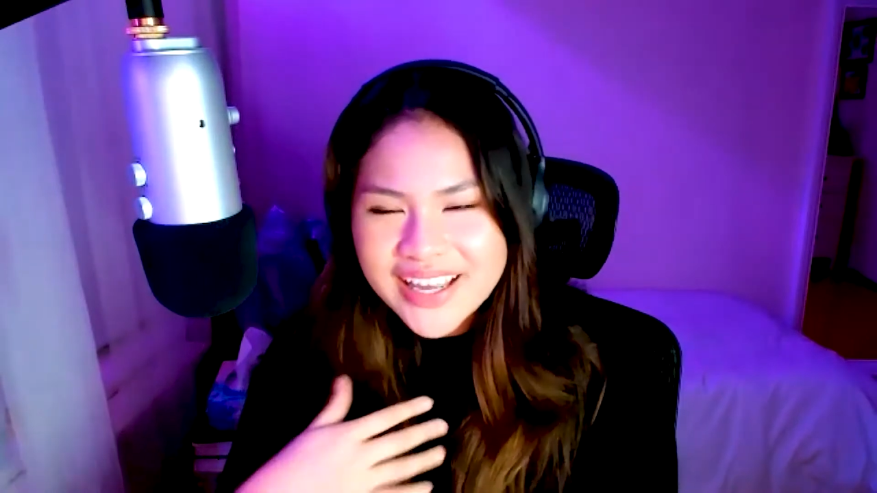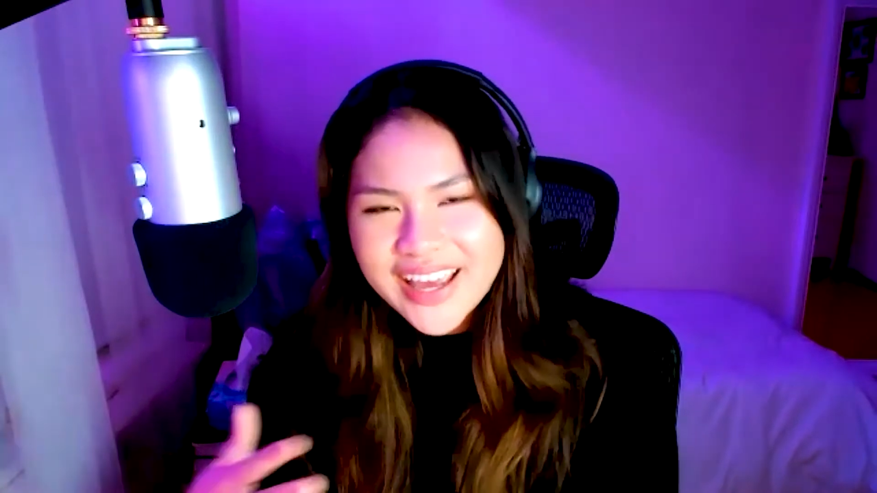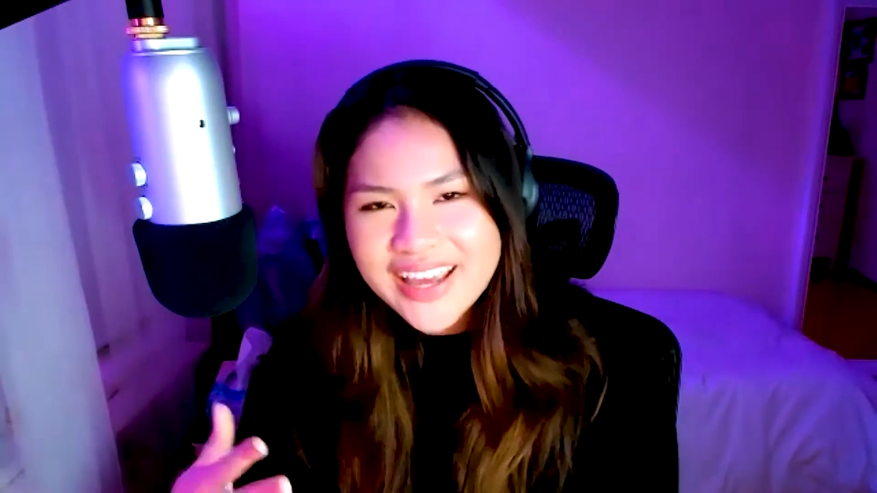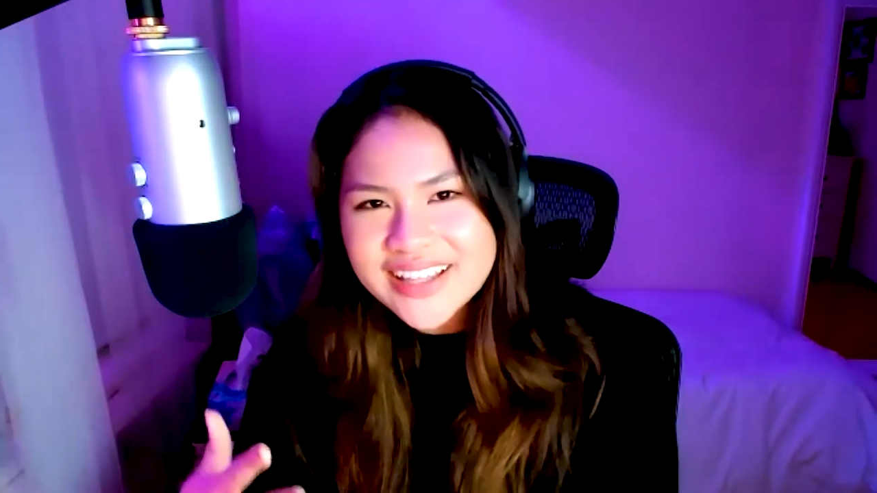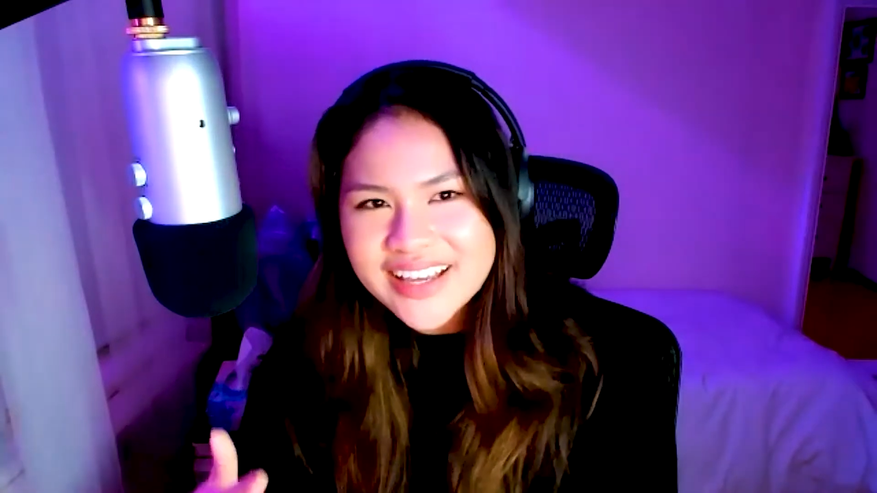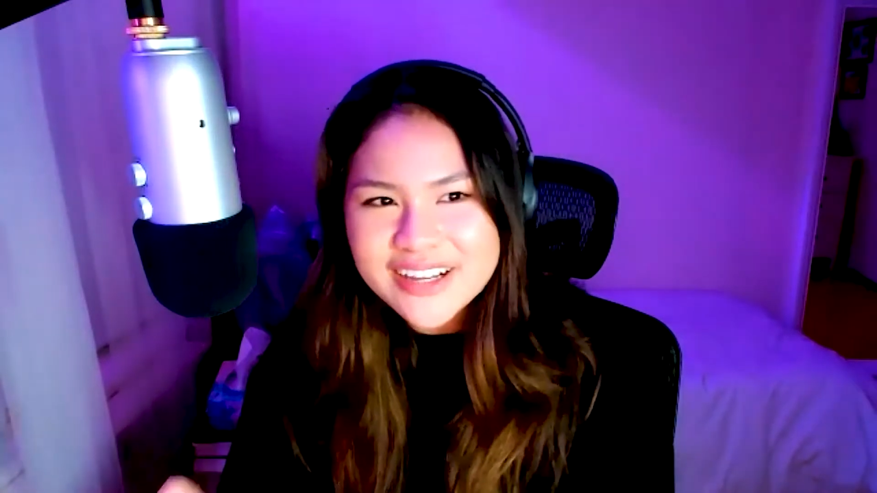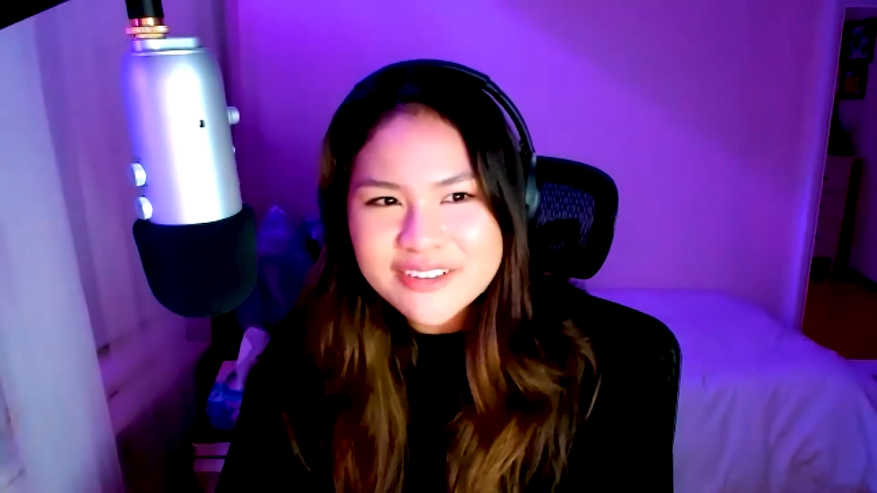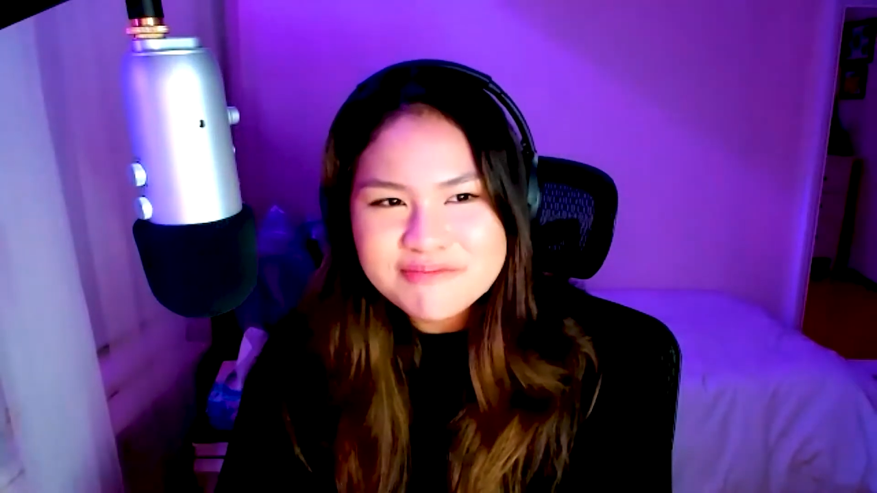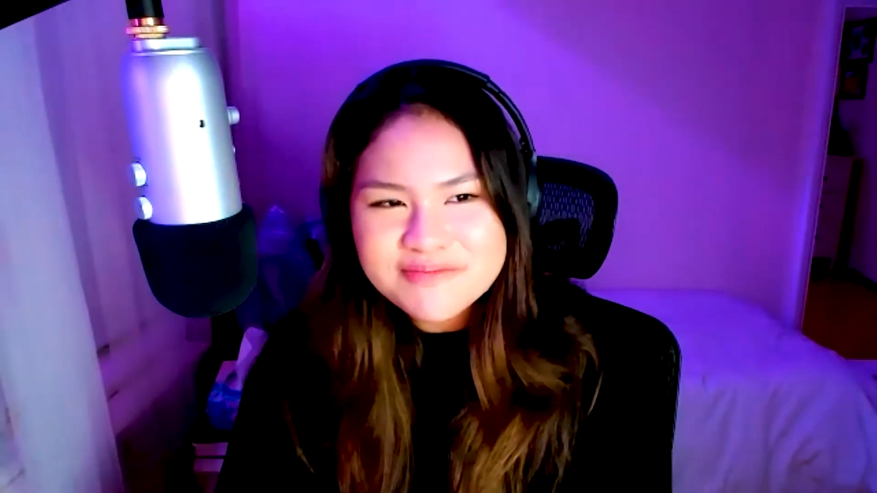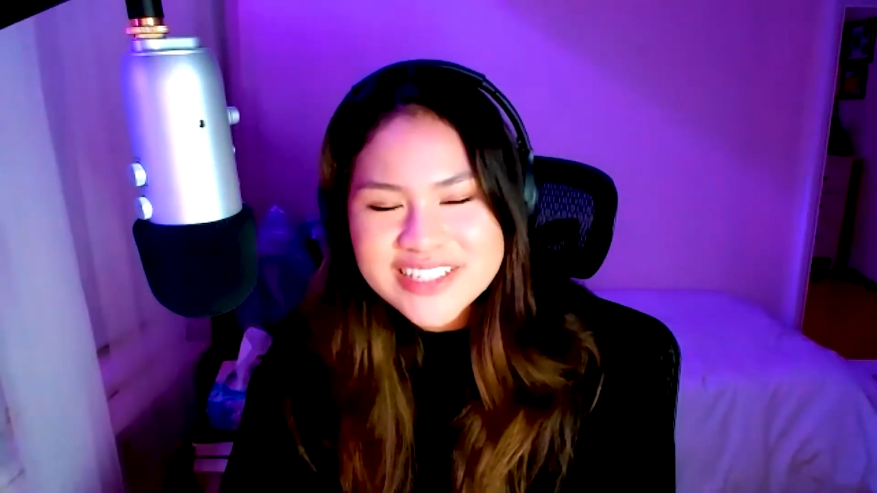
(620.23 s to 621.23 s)
hey, like
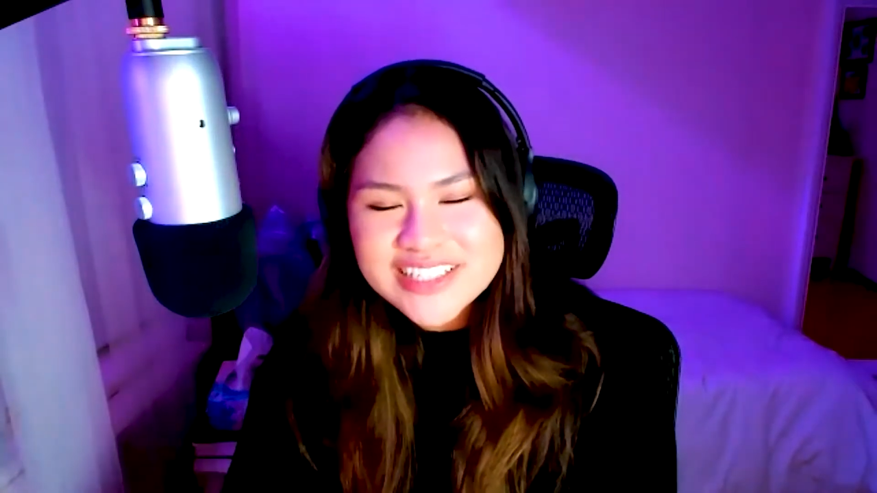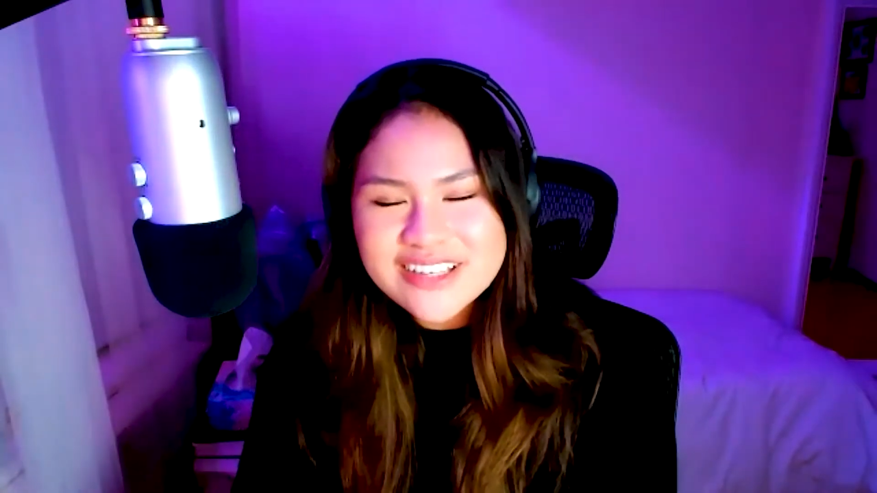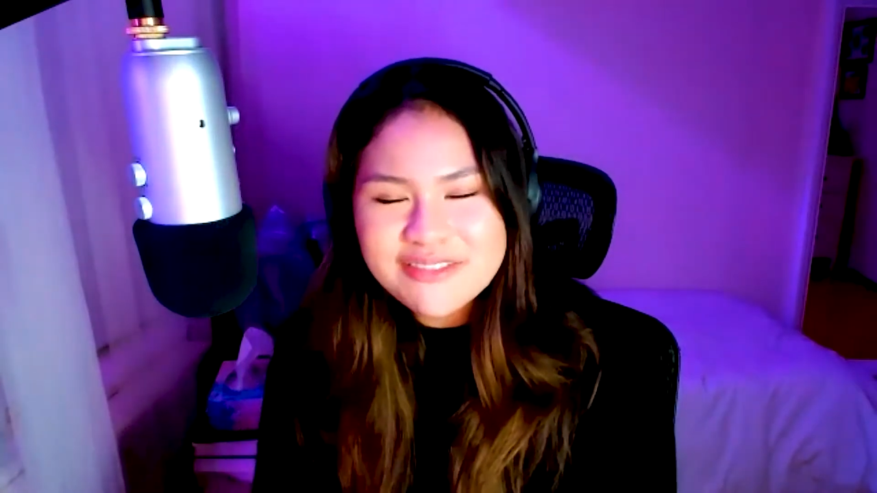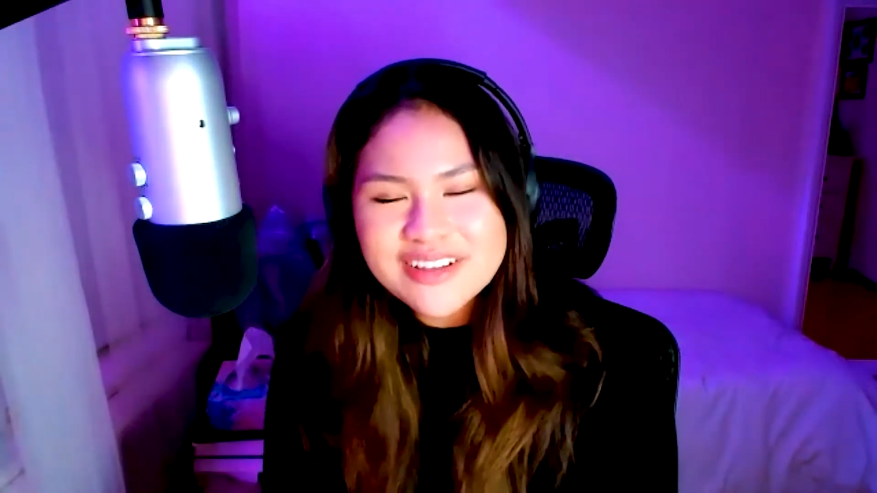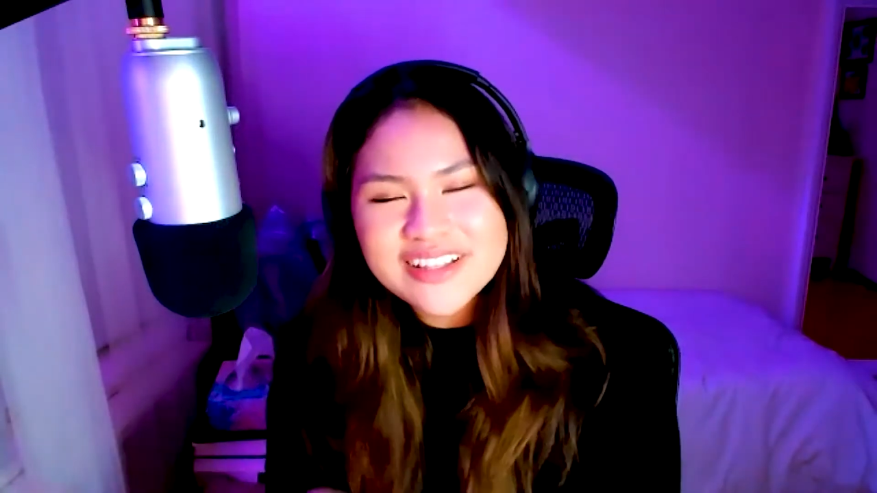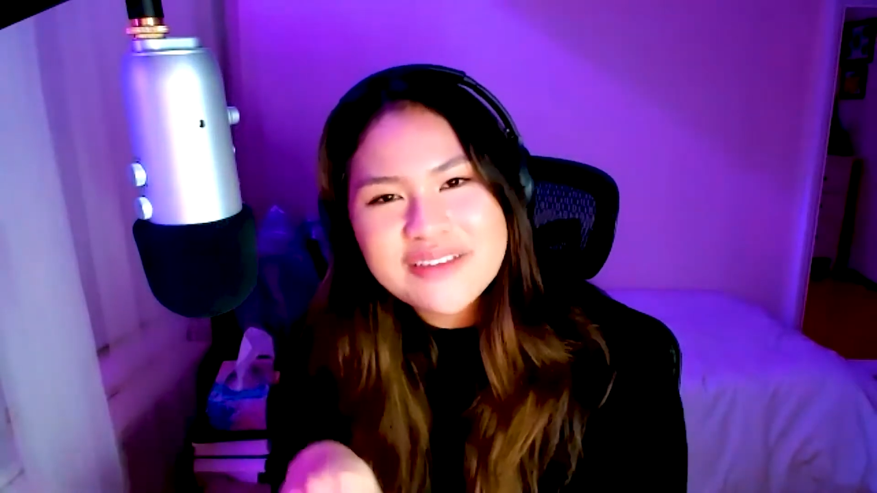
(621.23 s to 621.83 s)
just giving